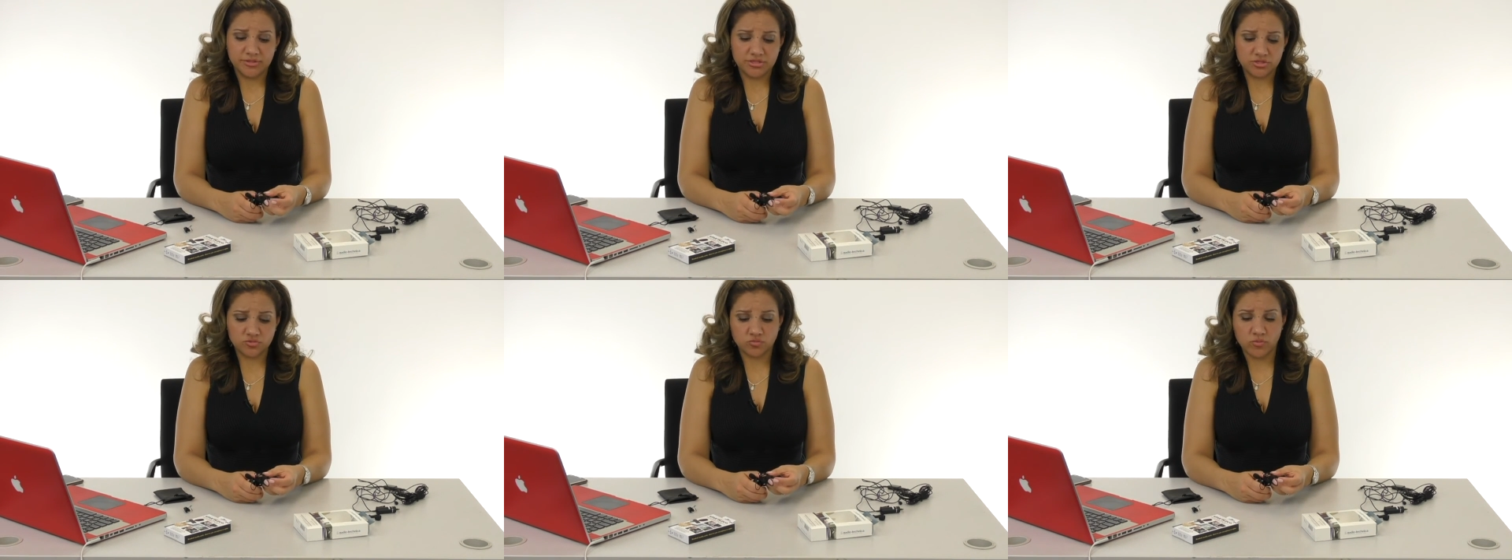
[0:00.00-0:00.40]

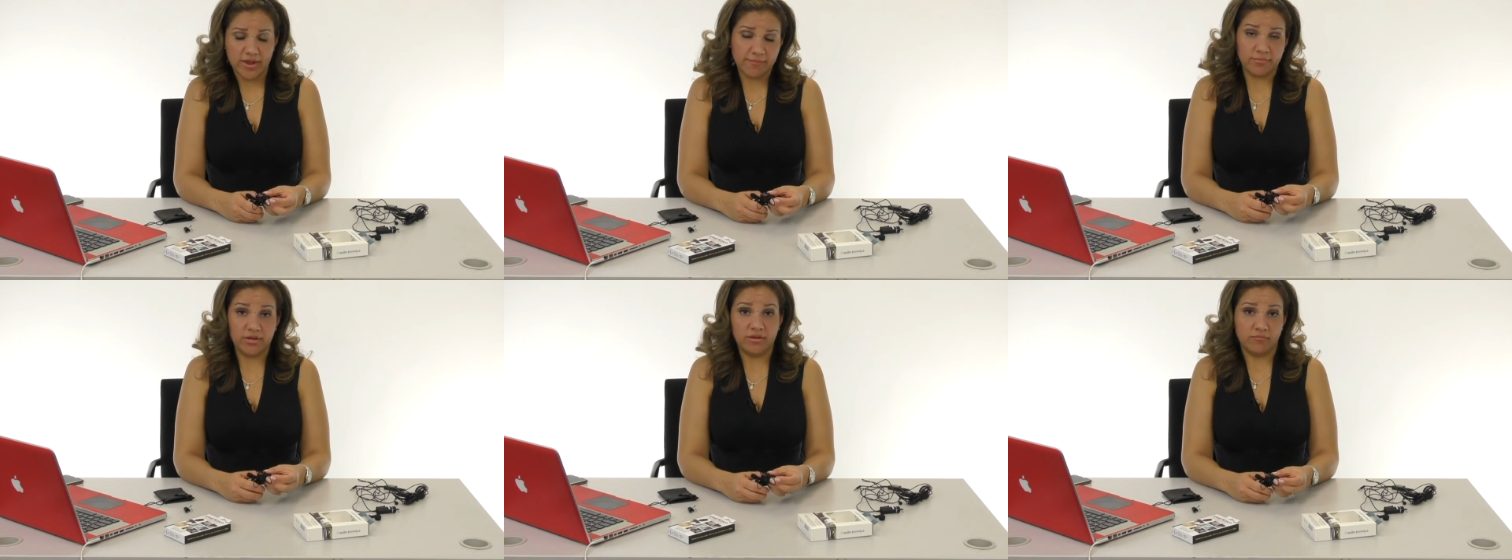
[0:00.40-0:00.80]
just
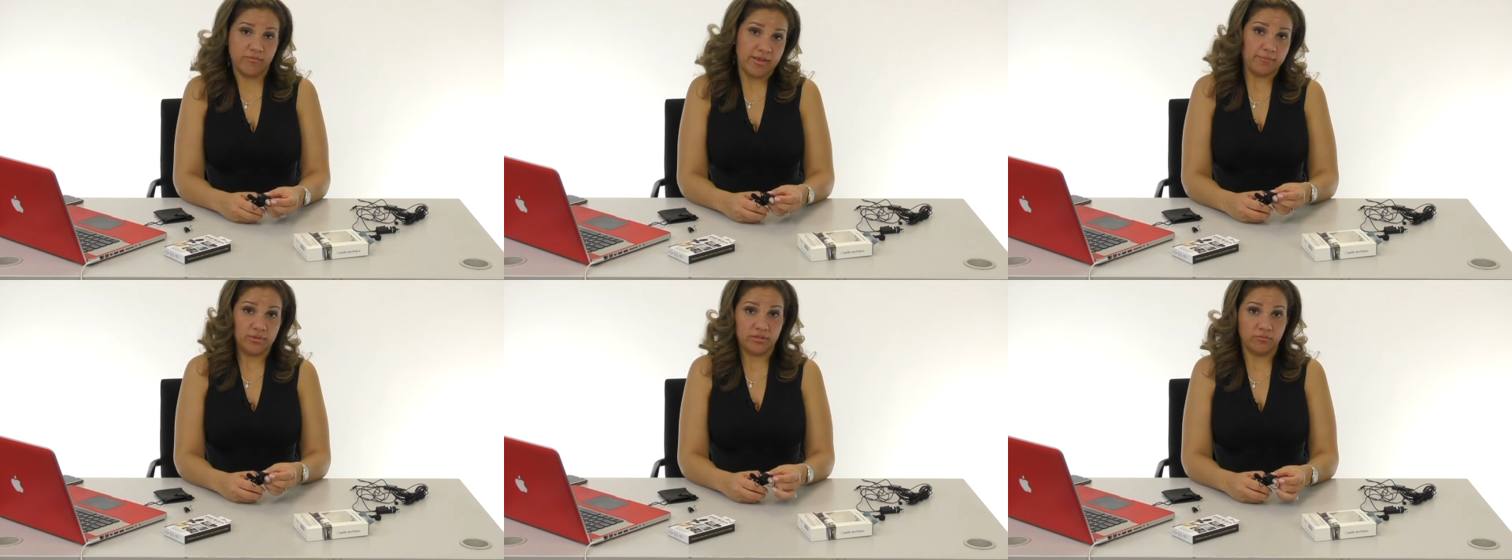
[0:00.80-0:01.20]
ramble and
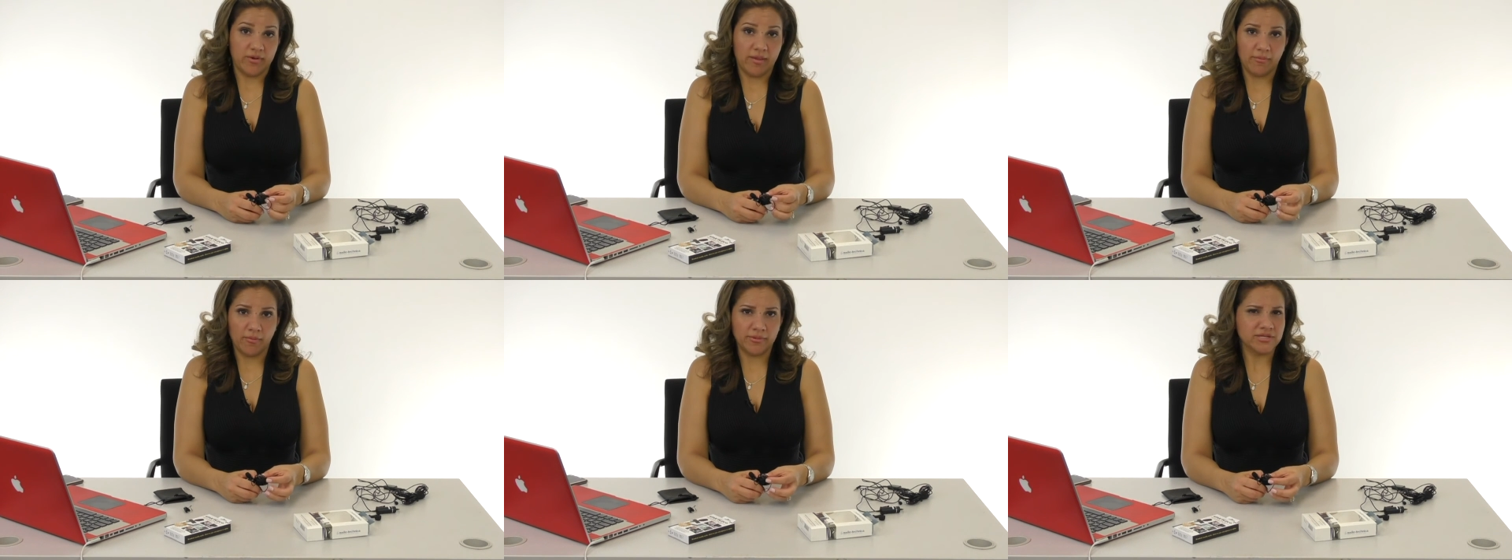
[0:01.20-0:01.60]
ramble and
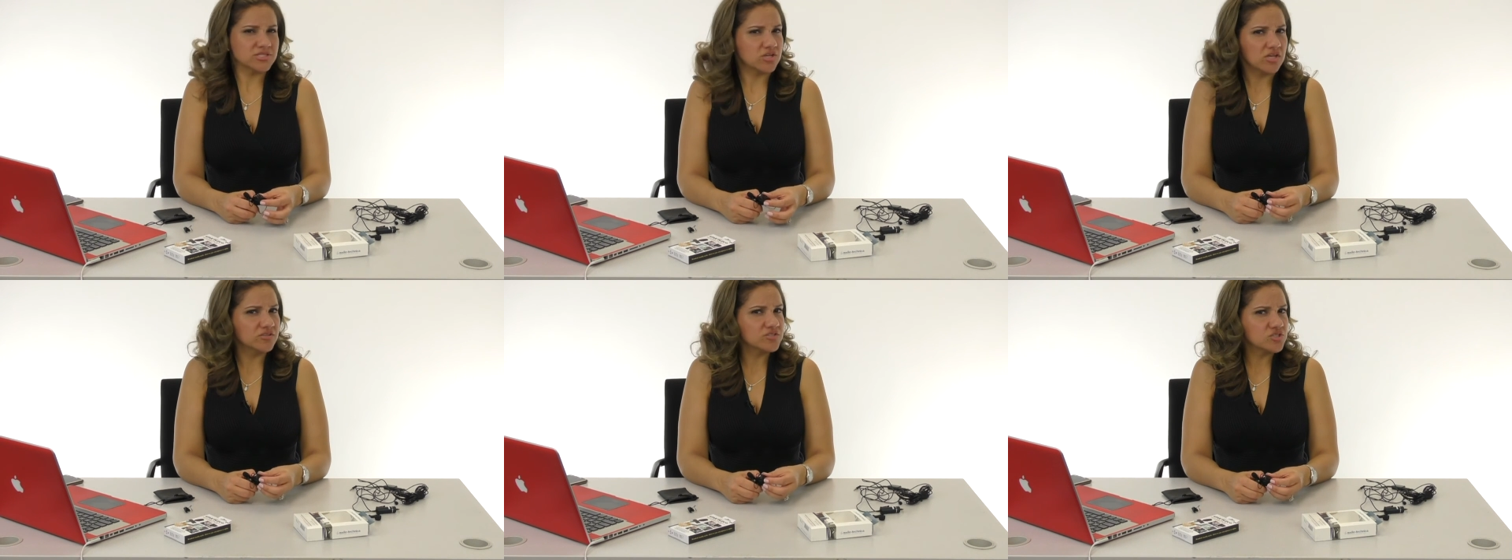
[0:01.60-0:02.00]
ramble, but it's
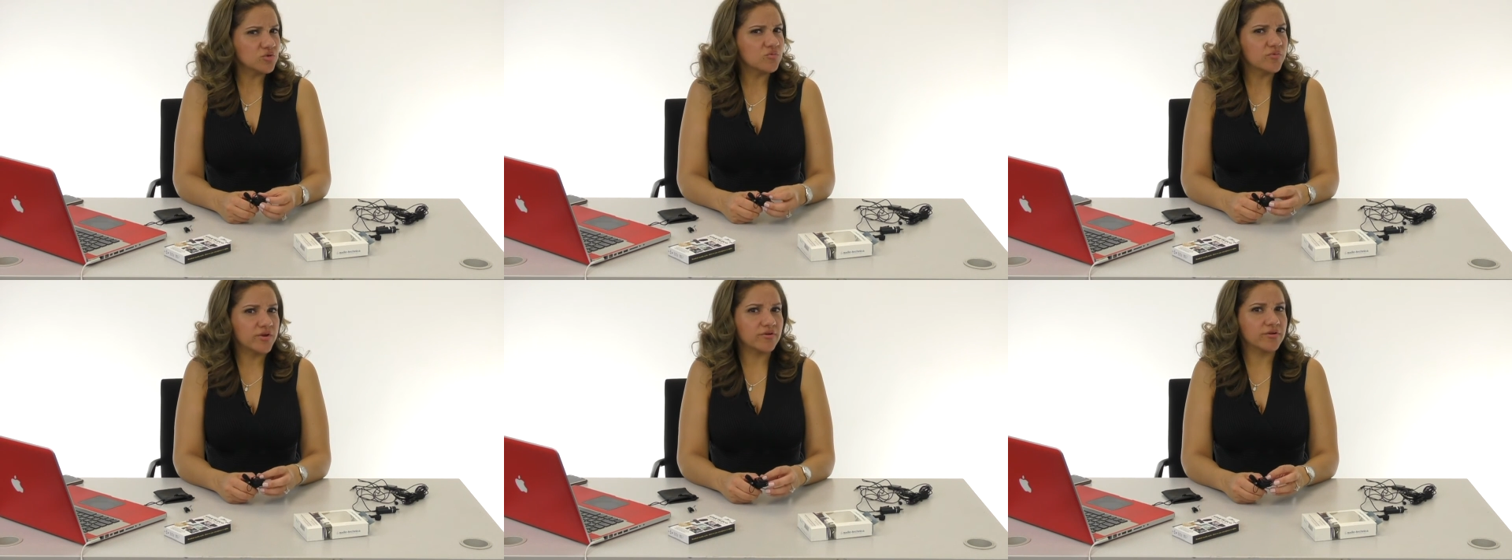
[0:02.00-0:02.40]
all so
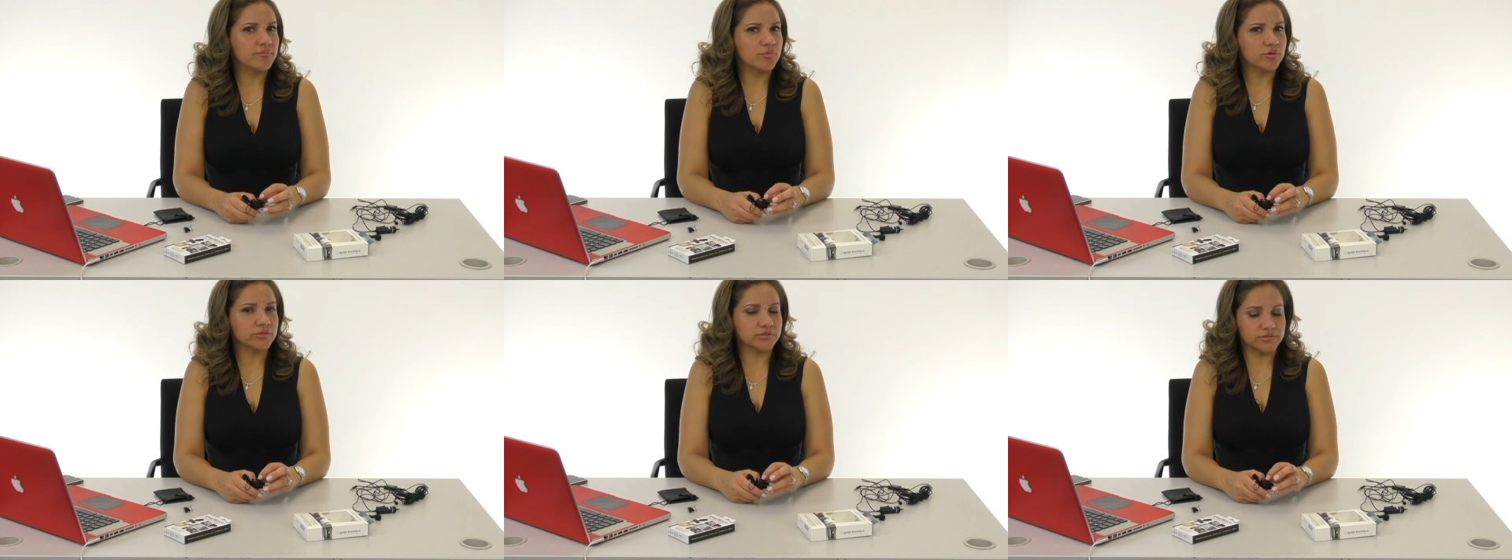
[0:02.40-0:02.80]
very
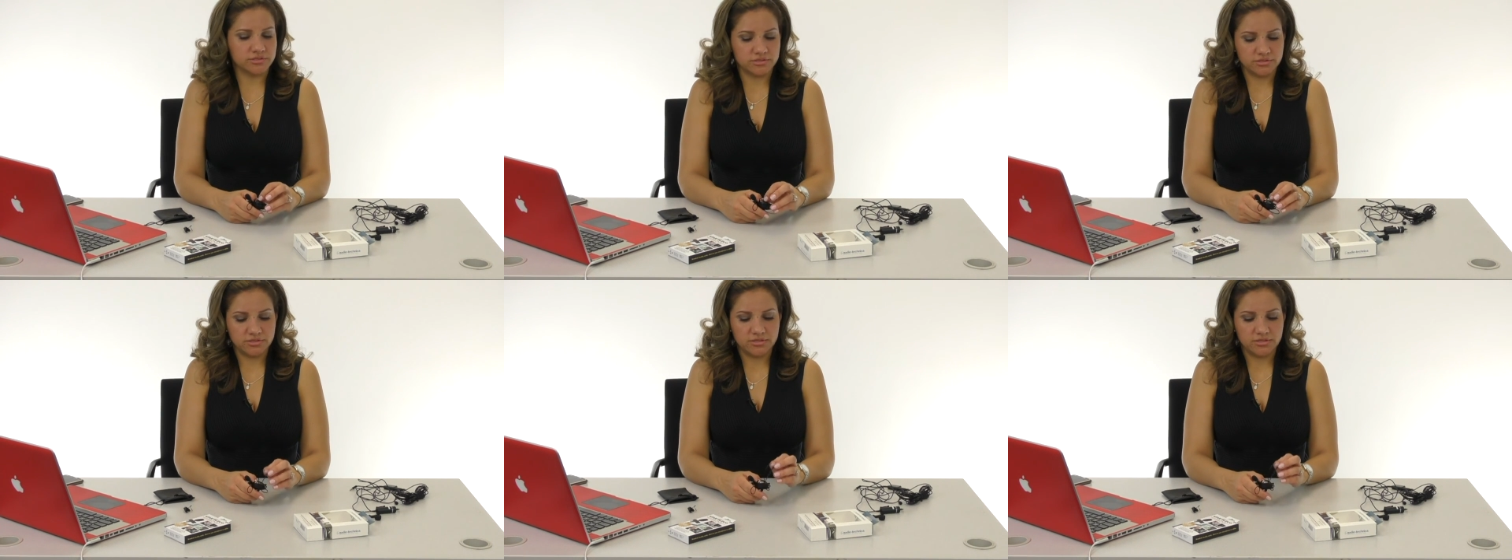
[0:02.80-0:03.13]
important.